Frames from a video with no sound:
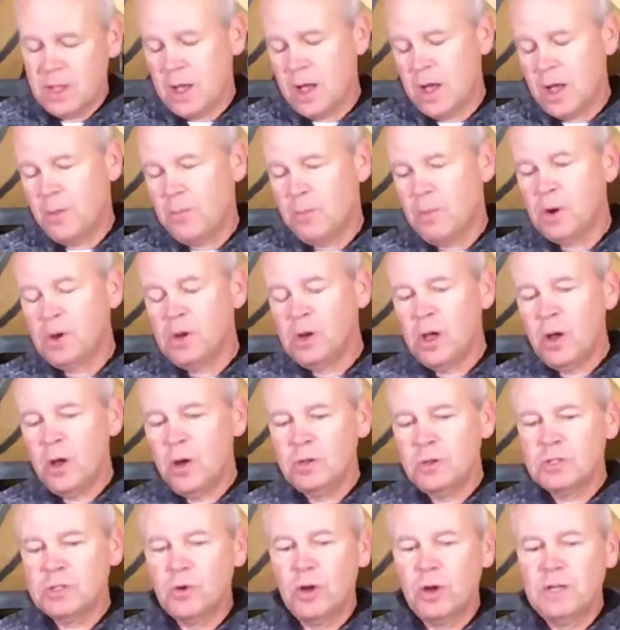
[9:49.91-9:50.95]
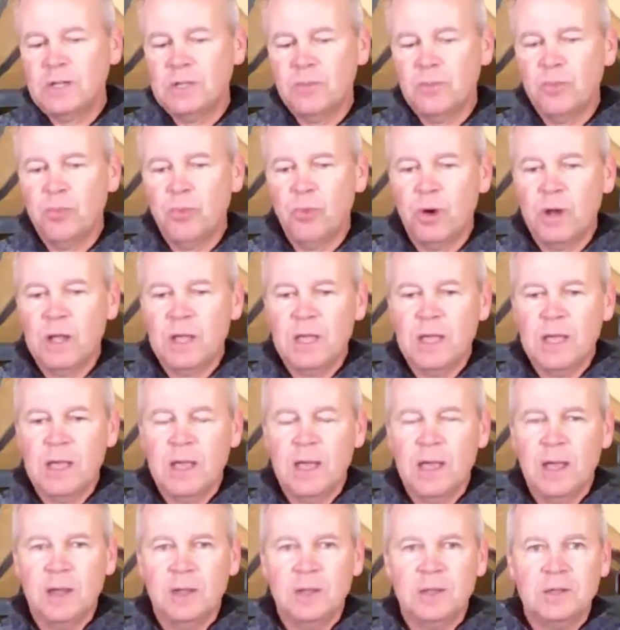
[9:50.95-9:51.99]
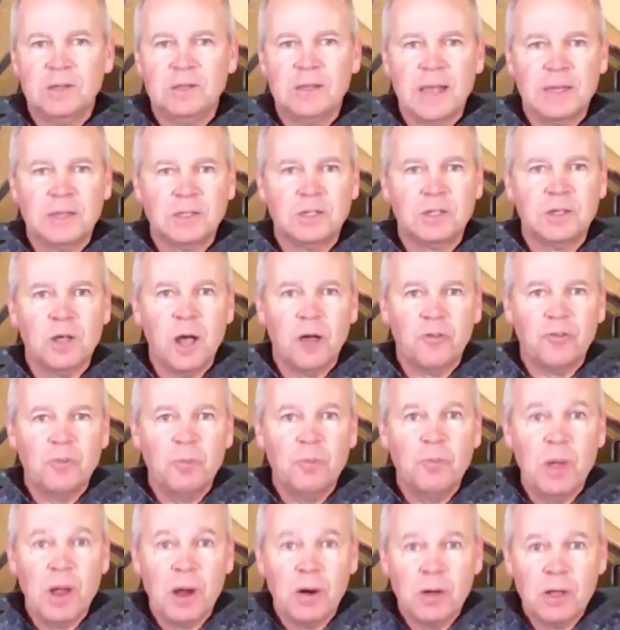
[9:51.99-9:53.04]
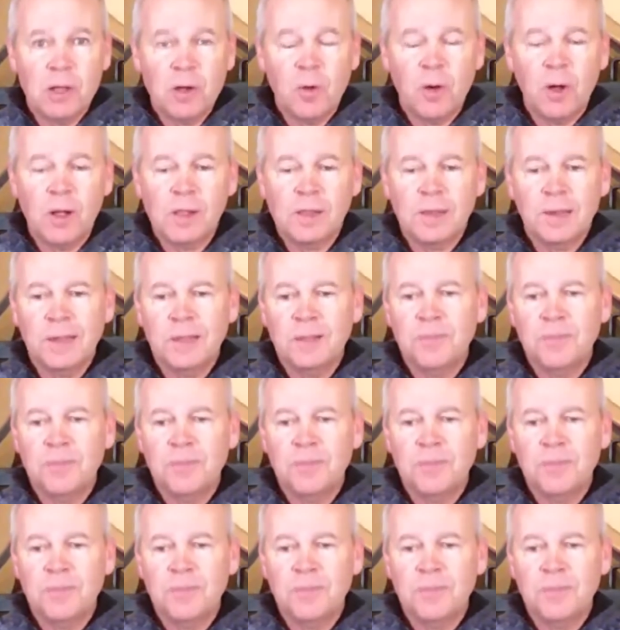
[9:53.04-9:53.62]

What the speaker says: Merlot is going to bring in that soft berry quality,